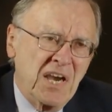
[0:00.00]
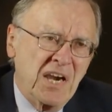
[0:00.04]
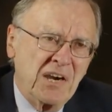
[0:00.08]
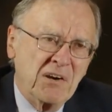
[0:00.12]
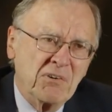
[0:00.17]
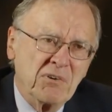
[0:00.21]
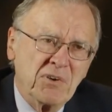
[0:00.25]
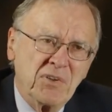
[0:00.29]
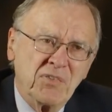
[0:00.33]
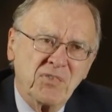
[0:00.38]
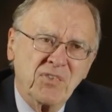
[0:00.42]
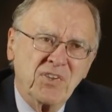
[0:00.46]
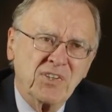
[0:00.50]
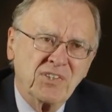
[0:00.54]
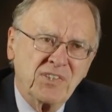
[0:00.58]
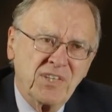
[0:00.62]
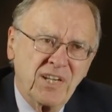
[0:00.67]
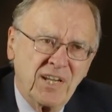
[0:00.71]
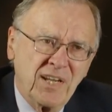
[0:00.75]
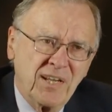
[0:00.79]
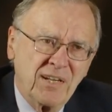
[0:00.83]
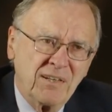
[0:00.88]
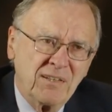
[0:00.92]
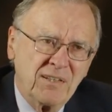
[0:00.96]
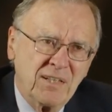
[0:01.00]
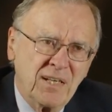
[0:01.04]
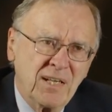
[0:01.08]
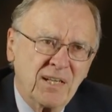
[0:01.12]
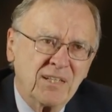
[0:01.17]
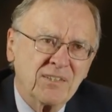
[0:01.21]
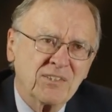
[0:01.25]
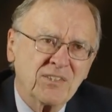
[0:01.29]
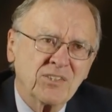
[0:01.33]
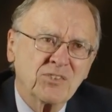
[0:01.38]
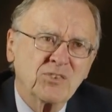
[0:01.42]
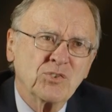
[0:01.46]
are in the 10
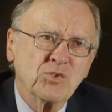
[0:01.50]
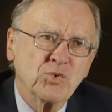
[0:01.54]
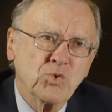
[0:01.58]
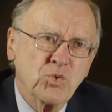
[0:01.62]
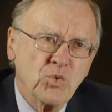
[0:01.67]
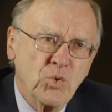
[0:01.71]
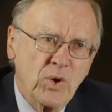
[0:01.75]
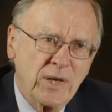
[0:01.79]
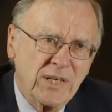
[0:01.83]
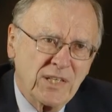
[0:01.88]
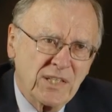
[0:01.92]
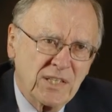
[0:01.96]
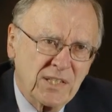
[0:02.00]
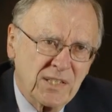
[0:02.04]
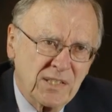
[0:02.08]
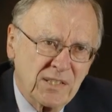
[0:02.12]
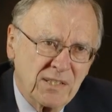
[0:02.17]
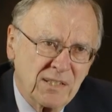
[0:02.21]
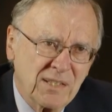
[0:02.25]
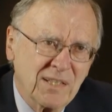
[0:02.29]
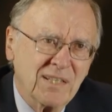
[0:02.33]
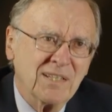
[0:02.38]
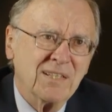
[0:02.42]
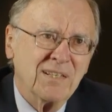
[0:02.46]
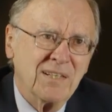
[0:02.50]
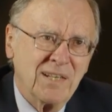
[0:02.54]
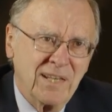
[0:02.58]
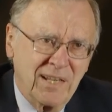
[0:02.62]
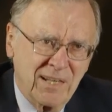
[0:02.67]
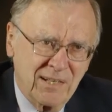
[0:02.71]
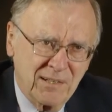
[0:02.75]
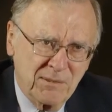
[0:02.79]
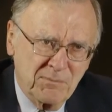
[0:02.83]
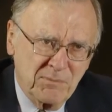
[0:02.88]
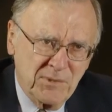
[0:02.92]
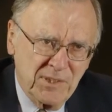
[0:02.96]
to 20
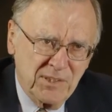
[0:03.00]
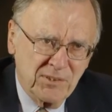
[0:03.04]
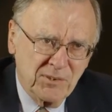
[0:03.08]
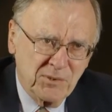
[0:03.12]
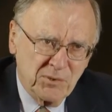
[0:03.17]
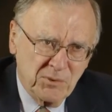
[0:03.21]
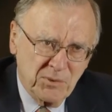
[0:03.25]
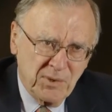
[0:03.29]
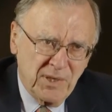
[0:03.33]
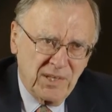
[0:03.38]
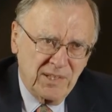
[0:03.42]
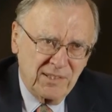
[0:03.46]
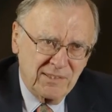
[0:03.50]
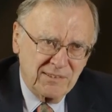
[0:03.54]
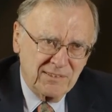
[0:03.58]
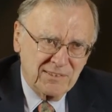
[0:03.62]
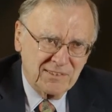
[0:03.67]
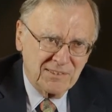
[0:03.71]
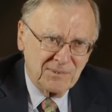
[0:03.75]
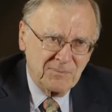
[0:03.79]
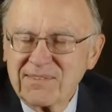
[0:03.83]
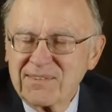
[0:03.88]
nanometer range.